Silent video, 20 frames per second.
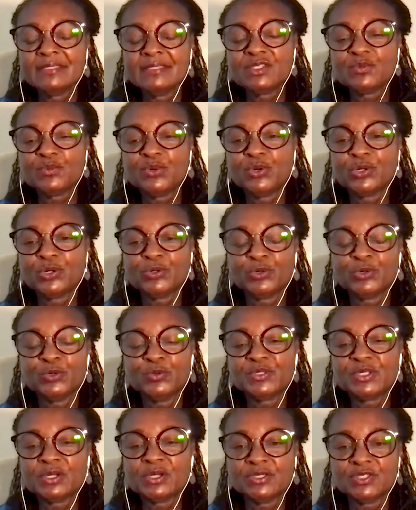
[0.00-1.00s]
support
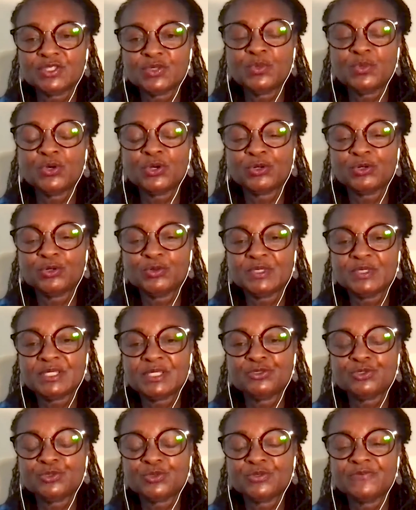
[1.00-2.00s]
groups on Support Group
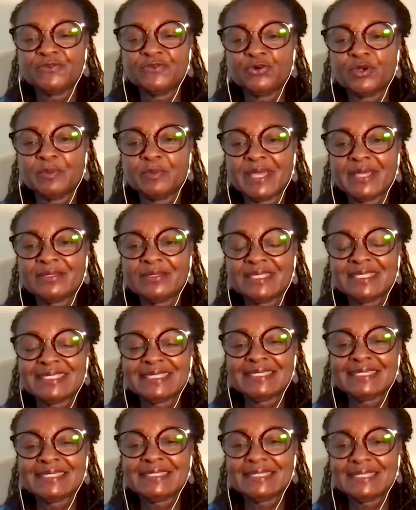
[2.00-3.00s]
Central for about
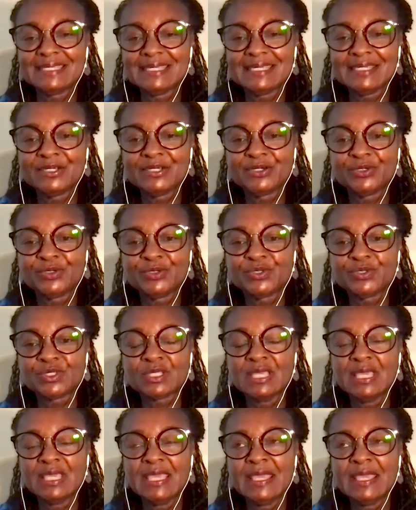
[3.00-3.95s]
6 years.